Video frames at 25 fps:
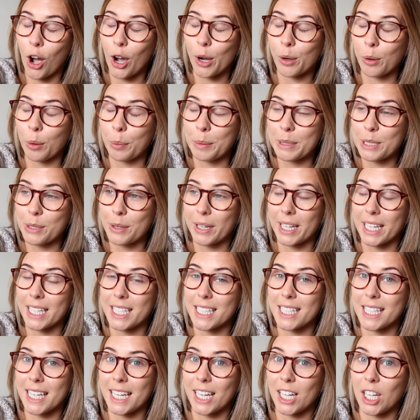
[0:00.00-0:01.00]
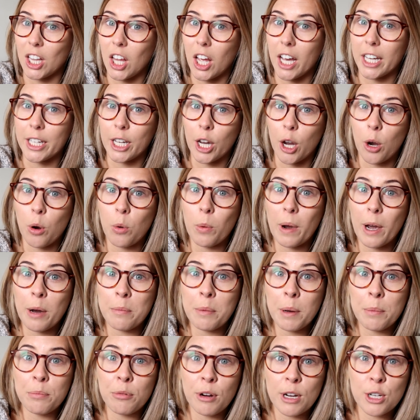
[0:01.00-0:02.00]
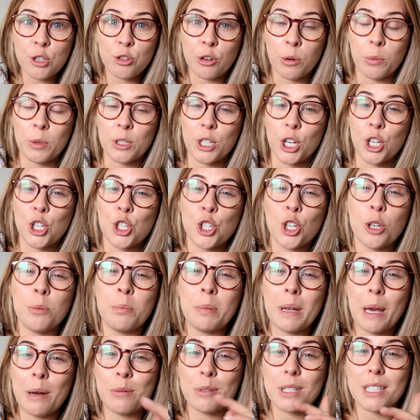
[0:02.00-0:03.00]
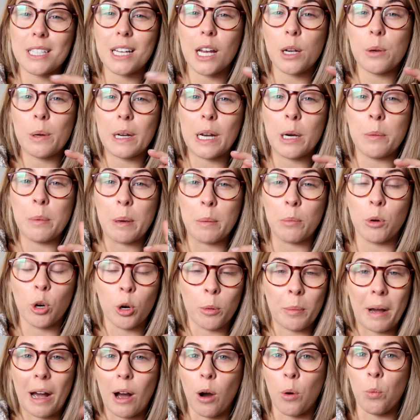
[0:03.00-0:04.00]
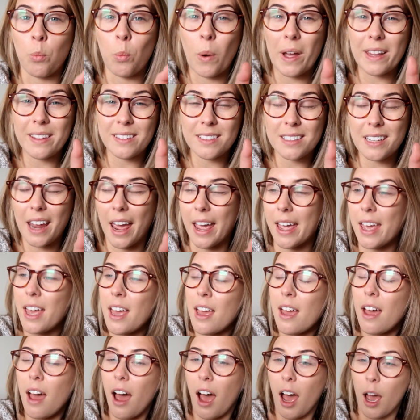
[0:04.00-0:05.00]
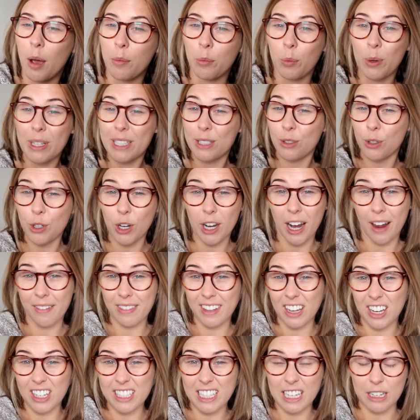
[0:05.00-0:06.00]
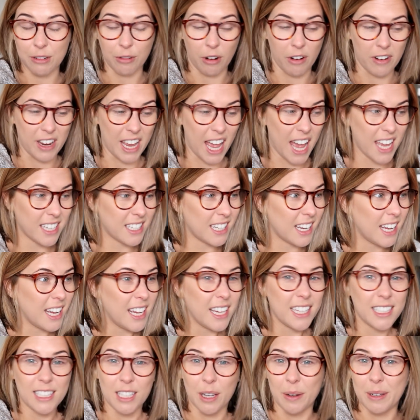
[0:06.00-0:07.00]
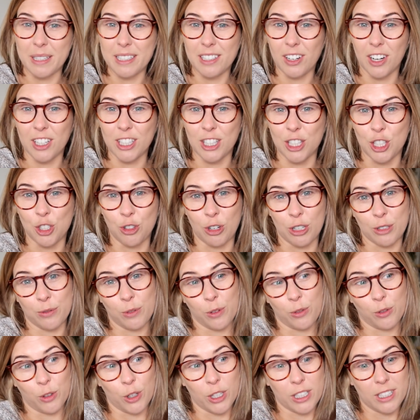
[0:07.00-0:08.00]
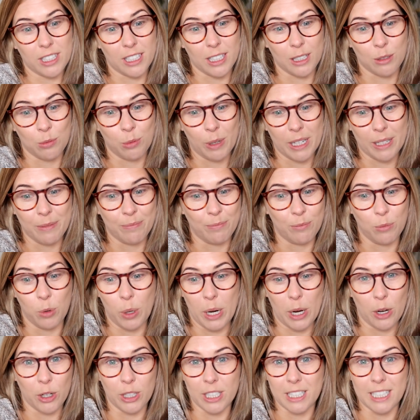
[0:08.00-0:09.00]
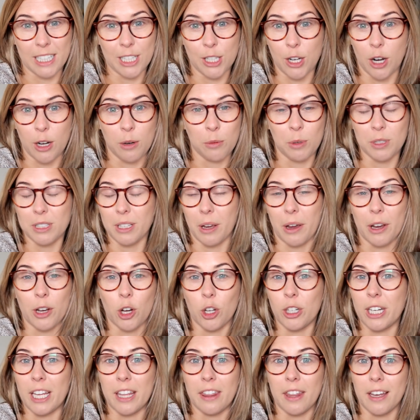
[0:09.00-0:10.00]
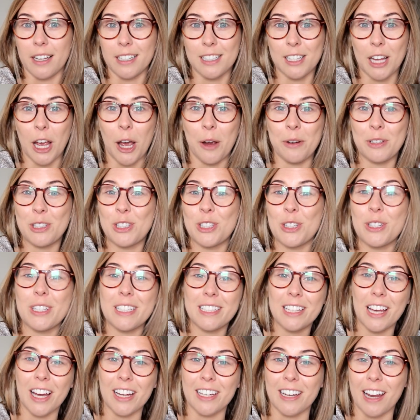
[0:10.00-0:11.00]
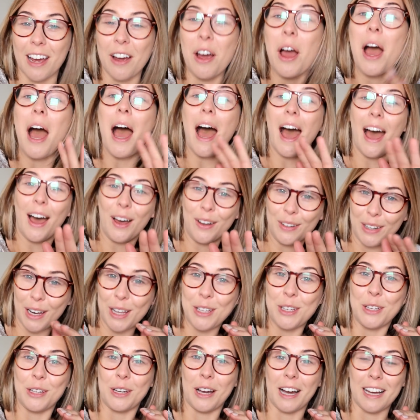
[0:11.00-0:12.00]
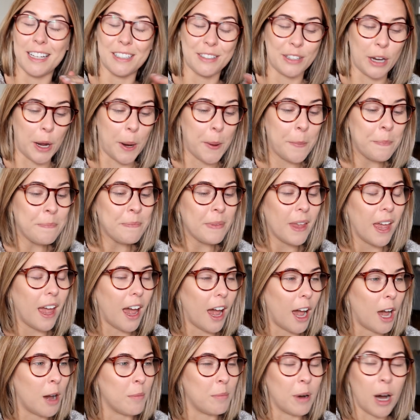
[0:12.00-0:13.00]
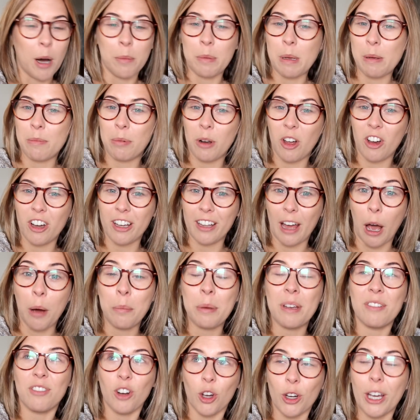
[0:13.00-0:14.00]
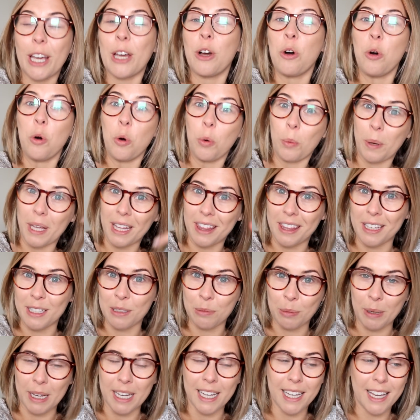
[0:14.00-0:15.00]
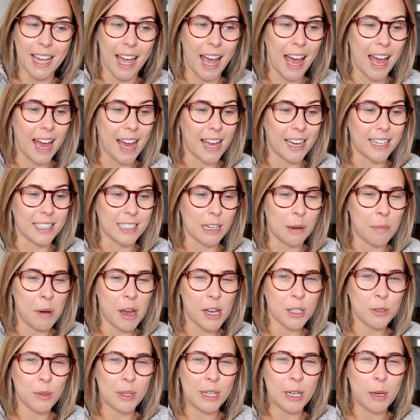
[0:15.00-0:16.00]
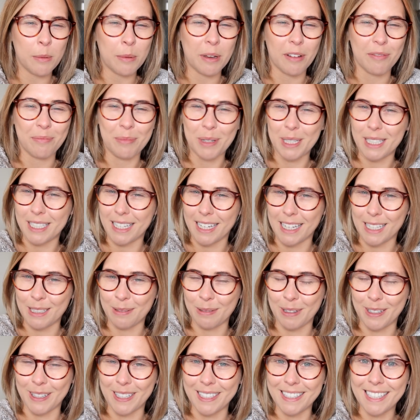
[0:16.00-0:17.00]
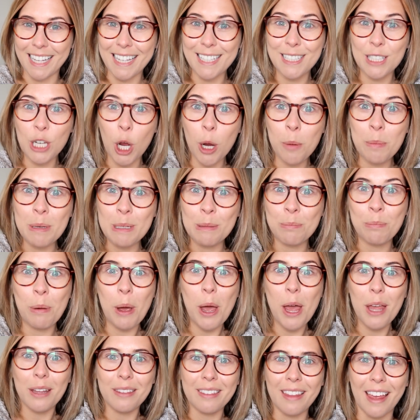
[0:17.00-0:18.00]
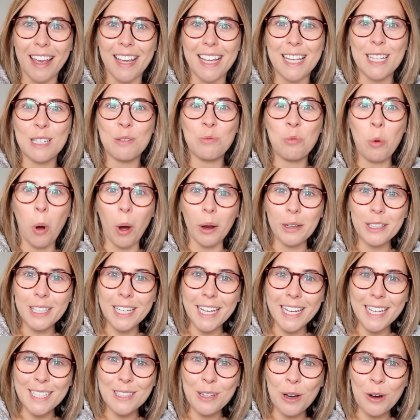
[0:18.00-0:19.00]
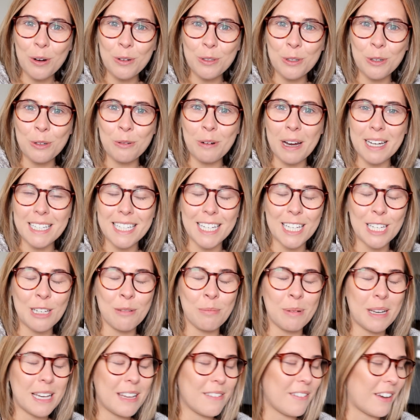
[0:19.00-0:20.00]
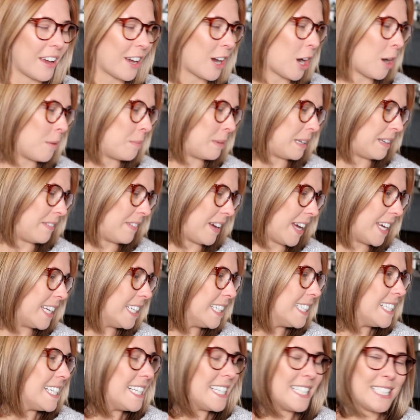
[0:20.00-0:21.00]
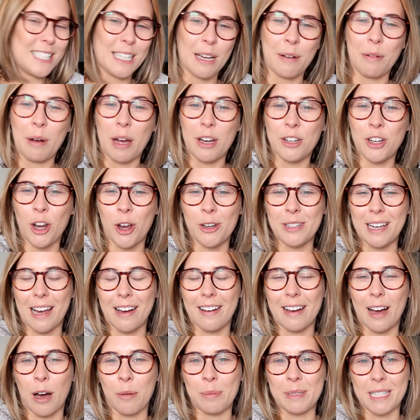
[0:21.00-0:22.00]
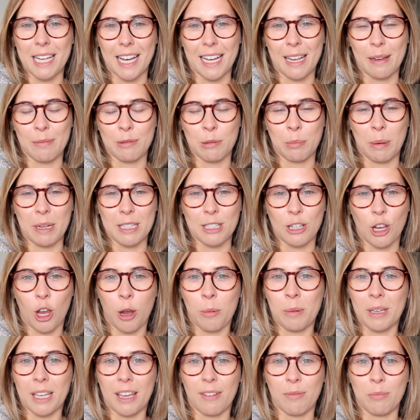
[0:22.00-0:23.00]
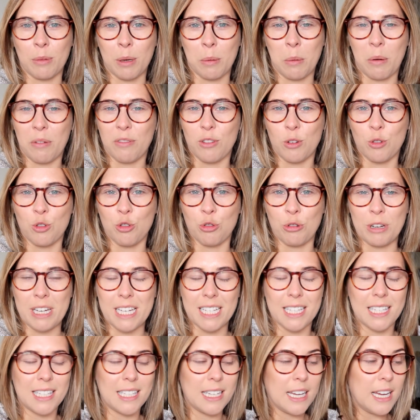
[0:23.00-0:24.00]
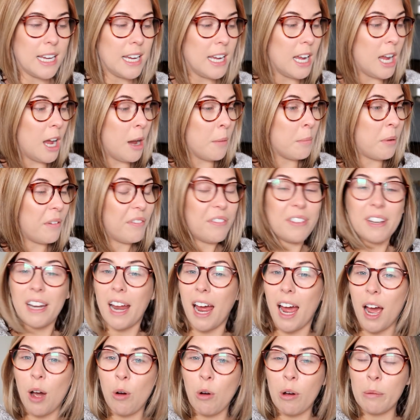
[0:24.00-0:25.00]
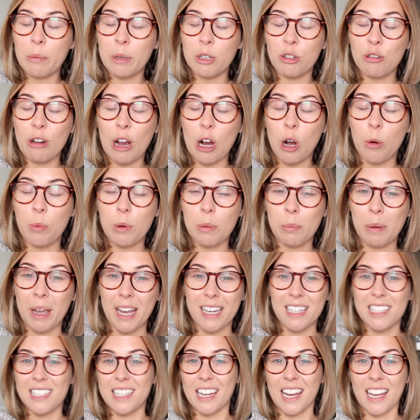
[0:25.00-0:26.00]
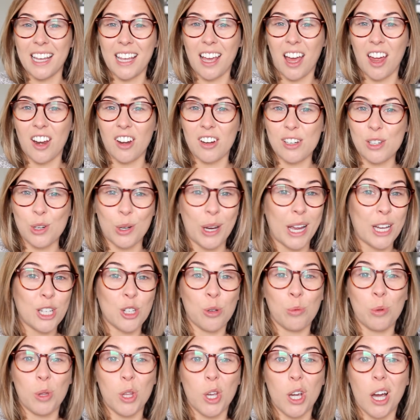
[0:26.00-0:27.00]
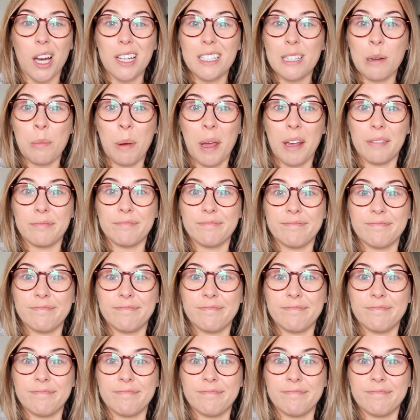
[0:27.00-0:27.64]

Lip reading: I will be doing until I go away on my press trip, which I should be able to tell you a little bit more about on Wednesday. We still don't have the itinerary yet, so it's nice and stressful for us because we honestly don't know what's going on either. So as soon as I know, I'll let you guys know. But I'll be vlogging all week this week, and I might do a little bit of Monday as well because that's Toby's birthday. He's 1 year old already. Can you believe it? Can't believe it. So no doubt I'll be taking him to pets at home and giving him a few treats. But for now, I'm going to crack on with my editing and I shall catch up with you guys in a bit.